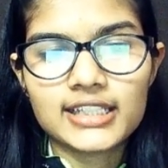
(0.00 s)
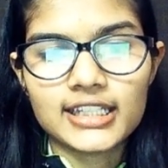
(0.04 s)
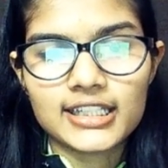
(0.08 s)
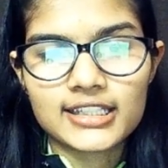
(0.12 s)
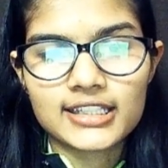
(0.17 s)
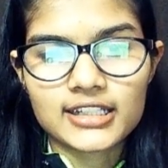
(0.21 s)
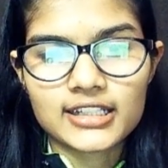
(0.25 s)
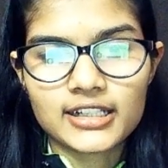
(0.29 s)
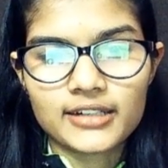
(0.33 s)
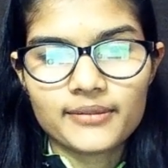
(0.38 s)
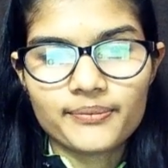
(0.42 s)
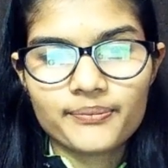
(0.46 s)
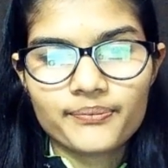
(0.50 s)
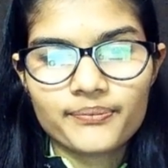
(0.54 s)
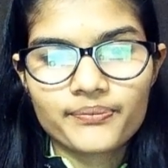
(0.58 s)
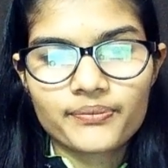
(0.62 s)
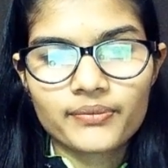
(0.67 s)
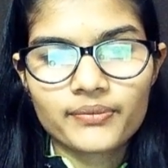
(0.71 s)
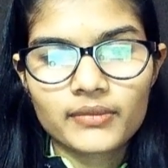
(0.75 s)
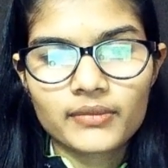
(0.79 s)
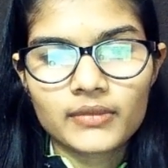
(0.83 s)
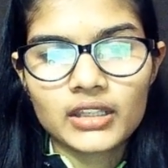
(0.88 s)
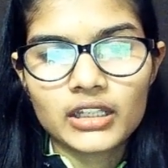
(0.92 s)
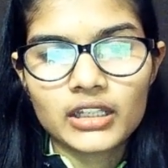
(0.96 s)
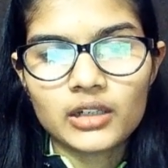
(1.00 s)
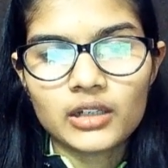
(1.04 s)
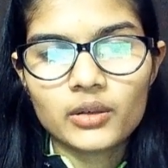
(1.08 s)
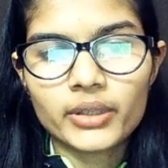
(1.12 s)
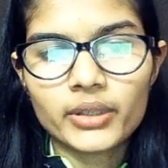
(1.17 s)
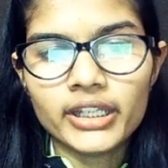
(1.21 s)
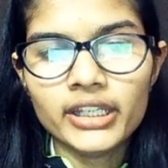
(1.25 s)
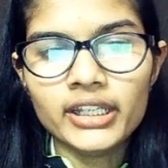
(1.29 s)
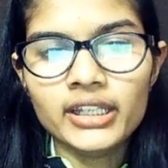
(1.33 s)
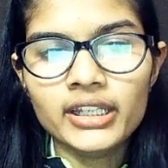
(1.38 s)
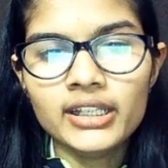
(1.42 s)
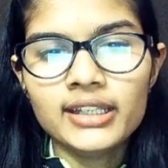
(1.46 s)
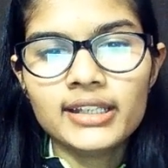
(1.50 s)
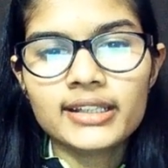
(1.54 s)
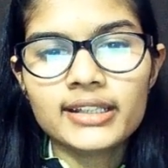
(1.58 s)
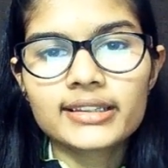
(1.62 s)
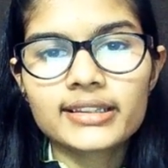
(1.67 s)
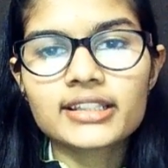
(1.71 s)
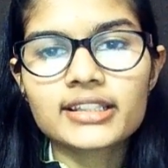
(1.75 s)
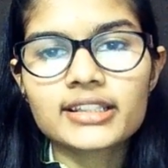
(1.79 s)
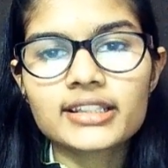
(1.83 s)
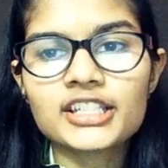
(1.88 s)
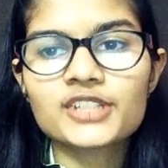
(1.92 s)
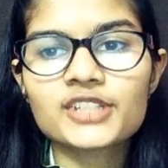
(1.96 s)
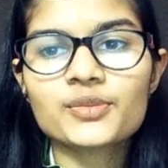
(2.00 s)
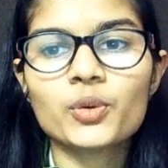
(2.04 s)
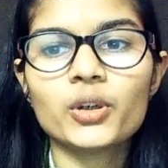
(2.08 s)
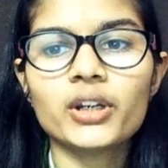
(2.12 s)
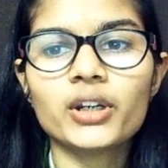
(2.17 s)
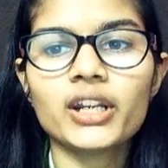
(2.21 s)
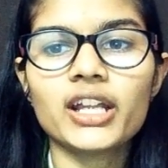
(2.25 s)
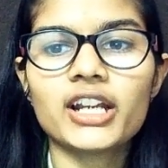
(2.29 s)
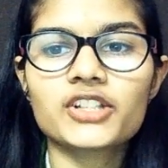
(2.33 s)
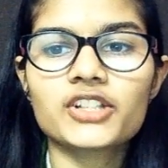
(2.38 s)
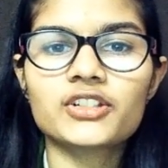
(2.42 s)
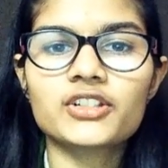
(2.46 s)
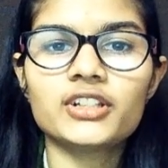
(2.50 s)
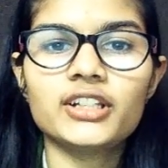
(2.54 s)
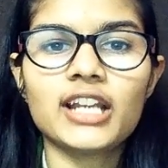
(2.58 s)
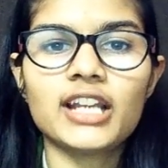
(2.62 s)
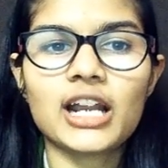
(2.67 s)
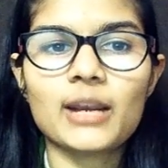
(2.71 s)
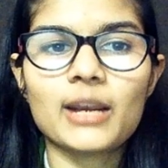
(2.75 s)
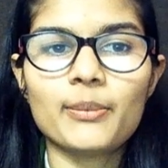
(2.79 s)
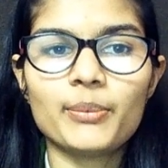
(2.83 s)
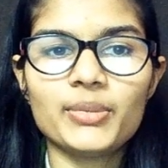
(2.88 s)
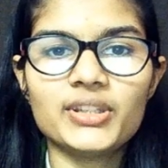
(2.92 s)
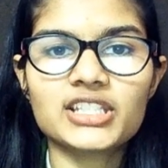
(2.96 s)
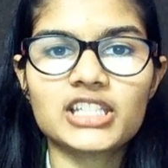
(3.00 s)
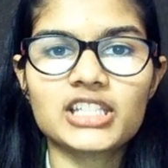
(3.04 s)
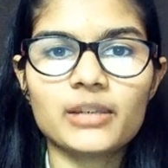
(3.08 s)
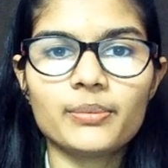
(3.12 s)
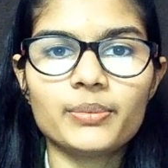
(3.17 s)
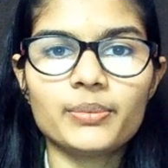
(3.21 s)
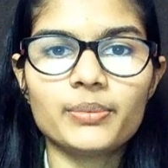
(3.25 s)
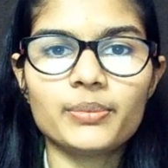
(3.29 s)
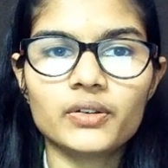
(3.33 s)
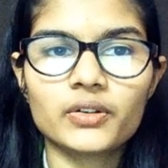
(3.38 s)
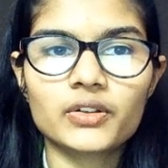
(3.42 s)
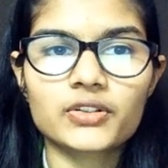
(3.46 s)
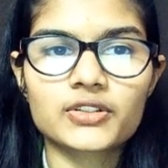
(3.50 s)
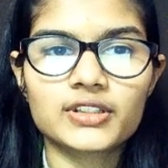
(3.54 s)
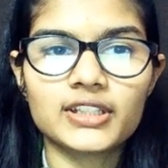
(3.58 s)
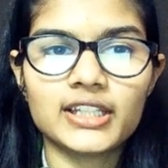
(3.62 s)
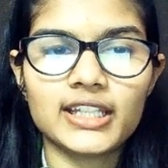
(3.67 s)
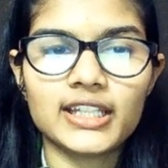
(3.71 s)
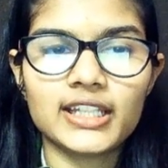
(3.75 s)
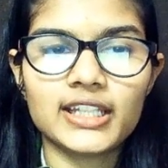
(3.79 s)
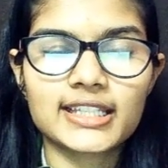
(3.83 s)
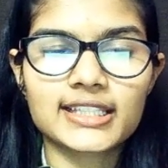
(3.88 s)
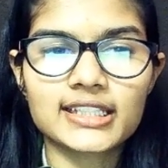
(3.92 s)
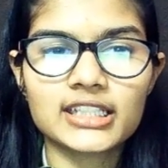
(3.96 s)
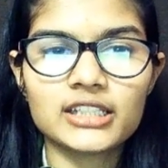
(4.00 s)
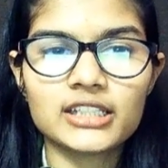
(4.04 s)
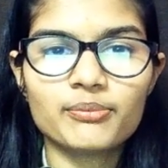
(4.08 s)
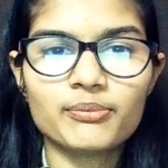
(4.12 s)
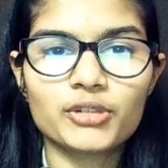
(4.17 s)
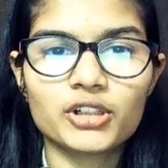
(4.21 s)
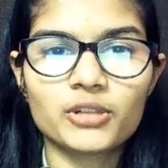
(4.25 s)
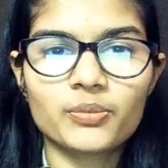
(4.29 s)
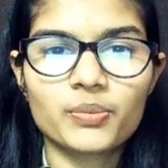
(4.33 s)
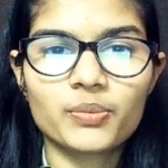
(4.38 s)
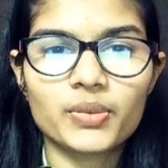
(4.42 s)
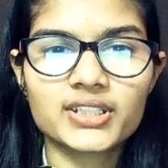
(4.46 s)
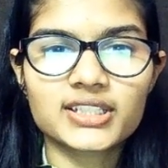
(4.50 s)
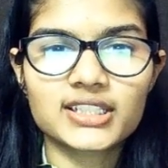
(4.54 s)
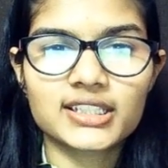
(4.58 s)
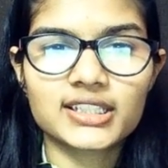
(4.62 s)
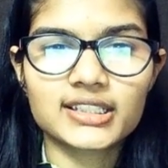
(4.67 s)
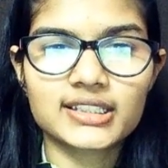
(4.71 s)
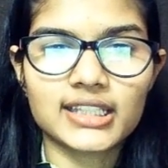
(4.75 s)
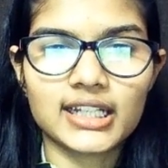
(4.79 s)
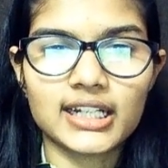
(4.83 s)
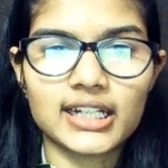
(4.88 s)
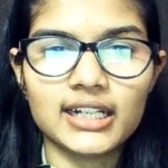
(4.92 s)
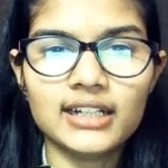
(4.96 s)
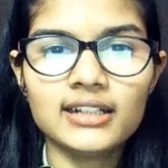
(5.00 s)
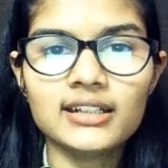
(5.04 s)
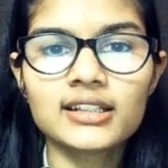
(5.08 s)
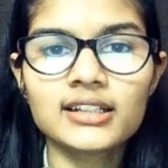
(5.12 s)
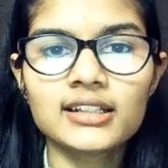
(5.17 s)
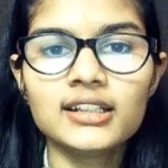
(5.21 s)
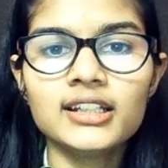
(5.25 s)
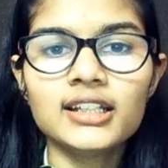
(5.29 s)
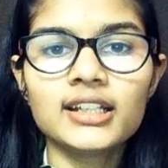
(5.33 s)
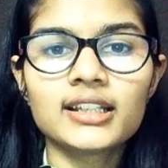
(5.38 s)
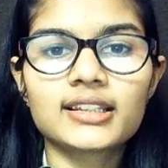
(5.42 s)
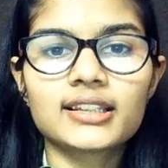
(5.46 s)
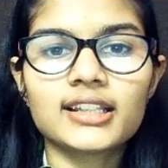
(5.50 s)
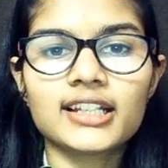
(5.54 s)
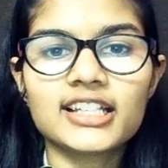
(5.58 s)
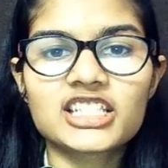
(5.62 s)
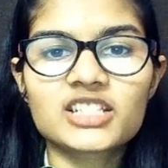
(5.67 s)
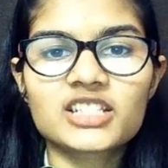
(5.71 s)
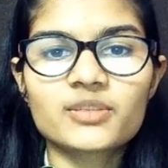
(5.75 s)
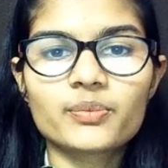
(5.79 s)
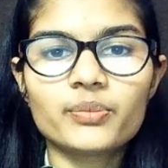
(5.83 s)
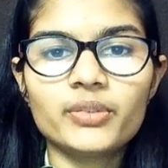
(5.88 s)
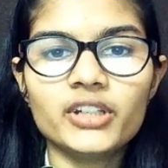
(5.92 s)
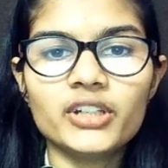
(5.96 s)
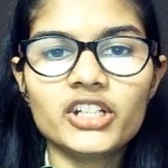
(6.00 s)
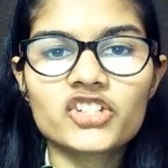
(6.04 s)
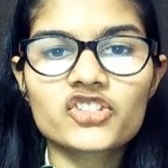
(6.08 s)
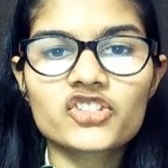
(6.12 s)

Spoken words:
data. Okay, this is what actually happens up here onto the Excel. The purpose is that the